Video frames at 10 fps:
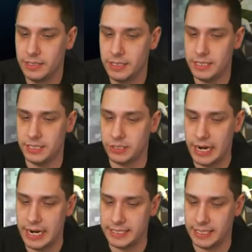This is
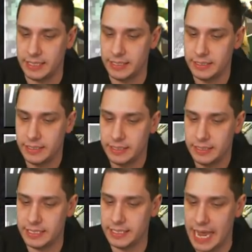crazy.
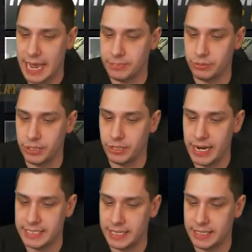This is absolutely
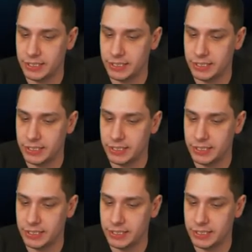crazy.